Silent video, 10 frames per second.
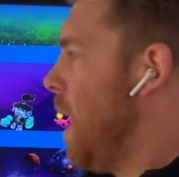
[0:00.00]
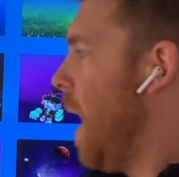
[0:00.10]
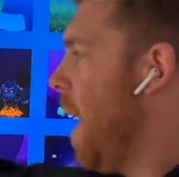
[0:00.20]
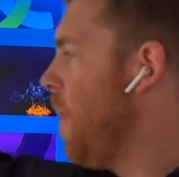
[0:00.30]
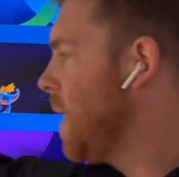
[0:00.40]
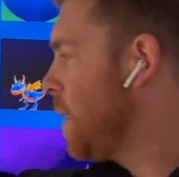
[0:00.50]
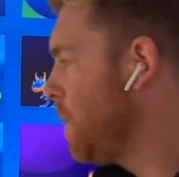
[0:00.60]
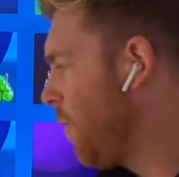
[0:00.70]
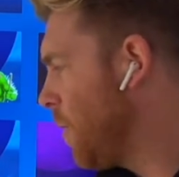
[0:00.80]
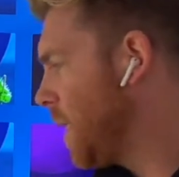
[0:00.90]
And there's some
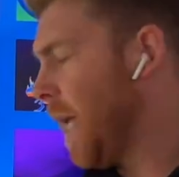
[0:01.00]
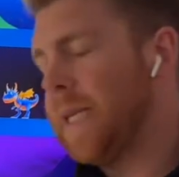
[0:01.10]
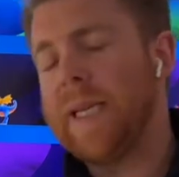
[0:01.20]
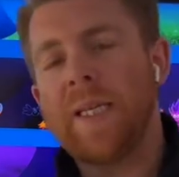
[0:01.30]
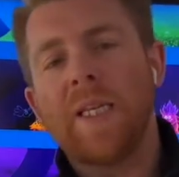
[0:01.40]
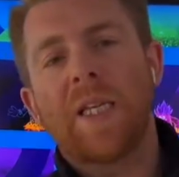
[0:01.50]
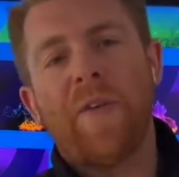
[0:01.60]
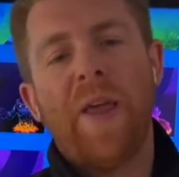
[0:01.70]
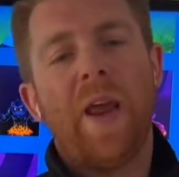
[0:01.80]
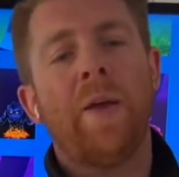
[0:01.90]
different settings and
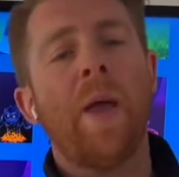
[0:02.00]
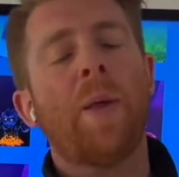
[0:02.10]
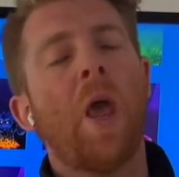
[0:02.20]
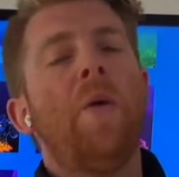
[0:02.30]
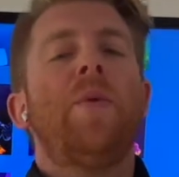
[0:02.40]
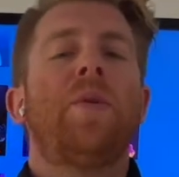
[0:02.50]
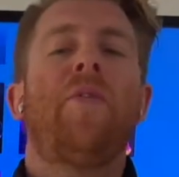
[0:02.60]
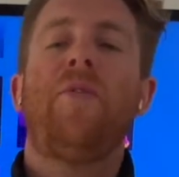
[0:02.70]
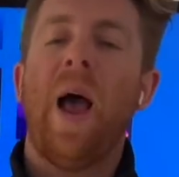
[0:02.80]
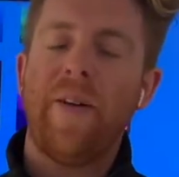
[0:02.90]
stuff here. Go
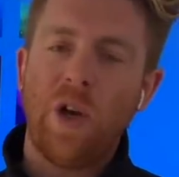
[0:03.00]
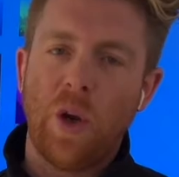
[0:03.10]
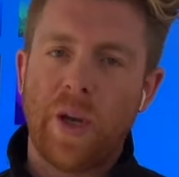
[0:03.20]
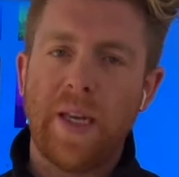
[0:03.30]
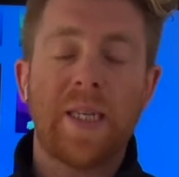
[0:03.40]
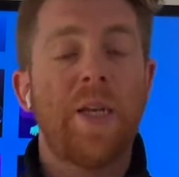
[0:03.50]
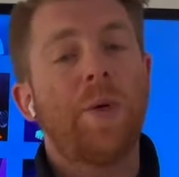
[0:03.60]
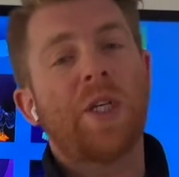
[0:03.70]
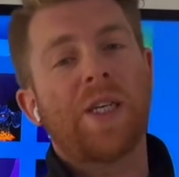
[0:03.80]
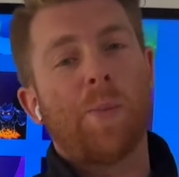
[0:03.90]
have a look at it, see
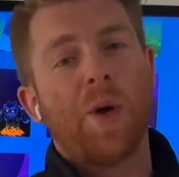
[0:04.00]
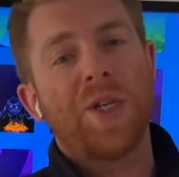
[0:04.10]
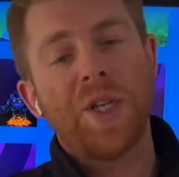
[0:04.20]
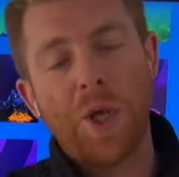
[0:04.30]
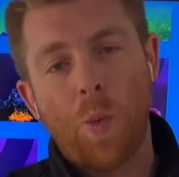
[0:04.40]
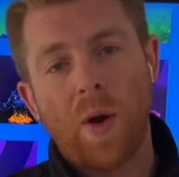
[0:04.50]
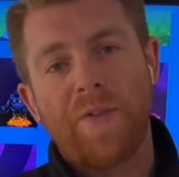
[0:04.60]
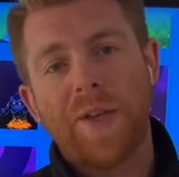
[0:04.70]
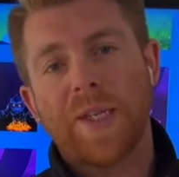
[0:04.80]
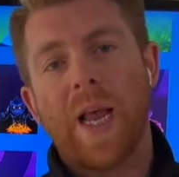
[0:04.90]
which ones that you want
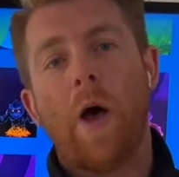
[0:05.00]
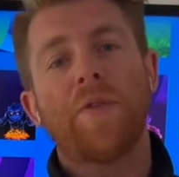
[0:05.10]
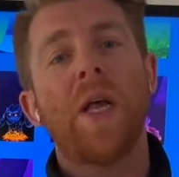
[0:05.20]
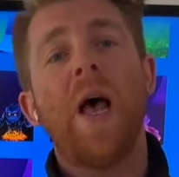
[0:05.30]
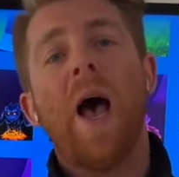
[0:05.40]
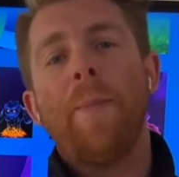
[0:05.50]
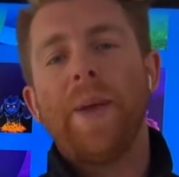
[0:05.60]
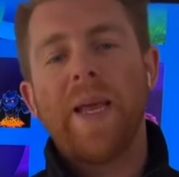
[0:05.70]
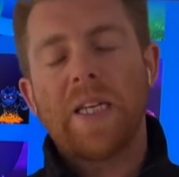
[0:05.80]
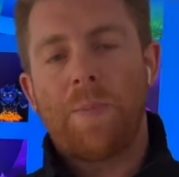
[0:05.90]
for yourself and
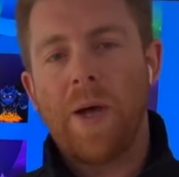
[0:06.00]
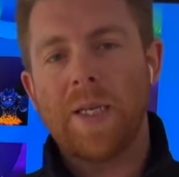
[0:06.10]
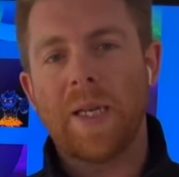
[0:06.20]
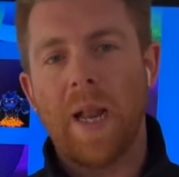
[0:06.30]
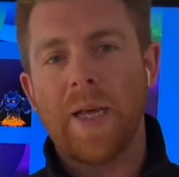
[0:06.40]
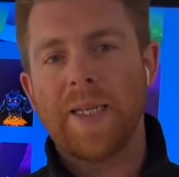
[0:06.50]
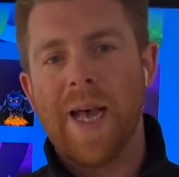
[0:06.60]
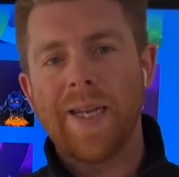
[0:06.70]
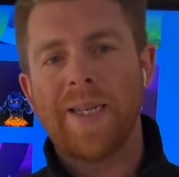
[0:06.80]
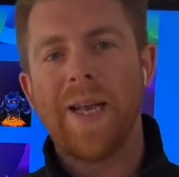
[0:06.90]
begin to personalize
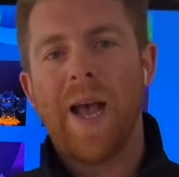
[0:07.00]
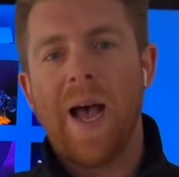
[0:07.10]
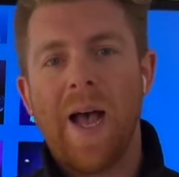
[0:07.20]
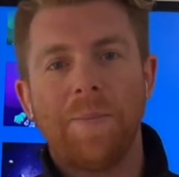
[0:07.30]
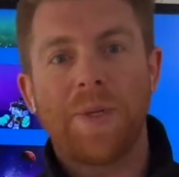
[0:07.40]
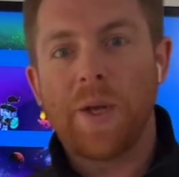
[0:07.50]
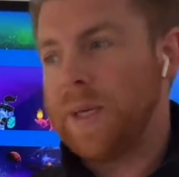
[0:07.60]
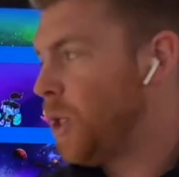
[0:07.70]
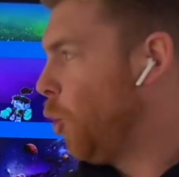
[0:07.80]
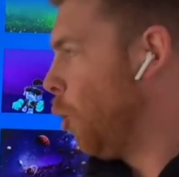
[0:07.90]
that so
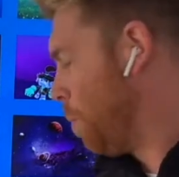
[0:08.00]
it's your